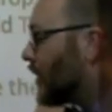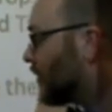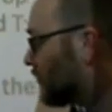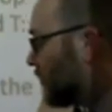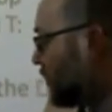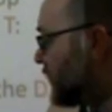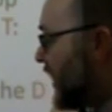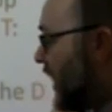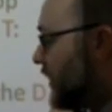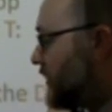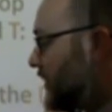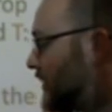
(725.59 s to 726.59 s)
The rule
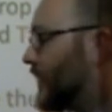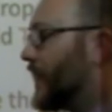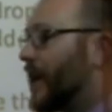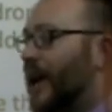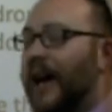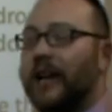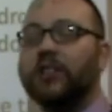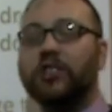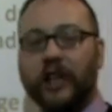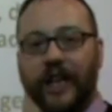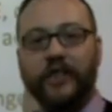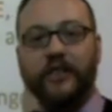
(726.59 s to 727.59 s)
tells us,
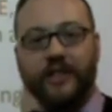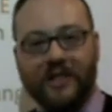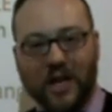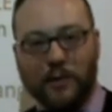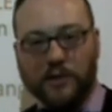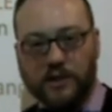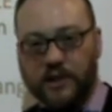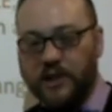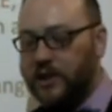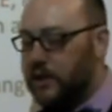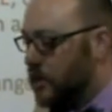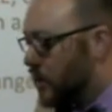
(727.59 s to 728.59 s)
change it to double
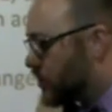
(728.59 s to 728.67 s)
T.